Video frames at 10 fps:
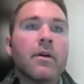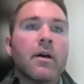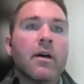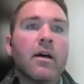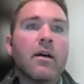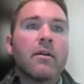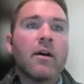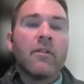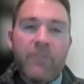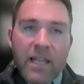
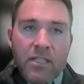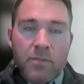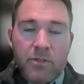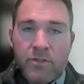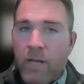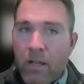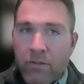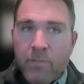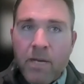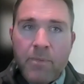available to a
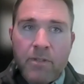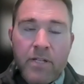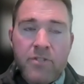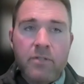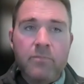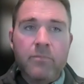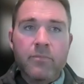healthy population?